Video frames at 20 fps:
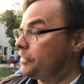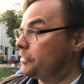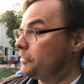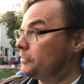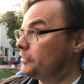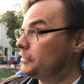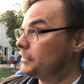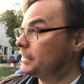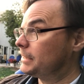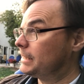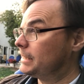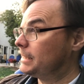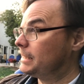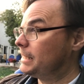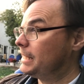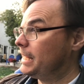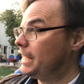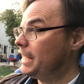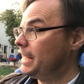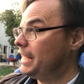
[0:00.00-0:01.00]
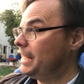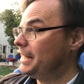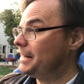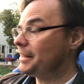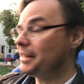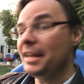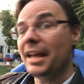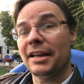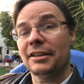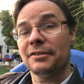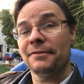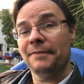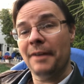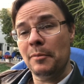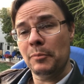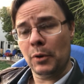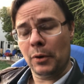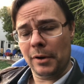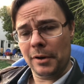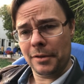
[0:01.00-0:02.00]
13th. Yes,
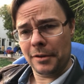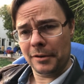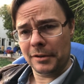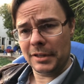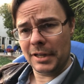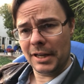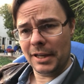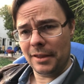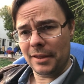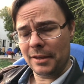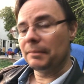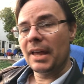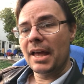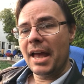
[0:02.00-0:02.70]
February 13th.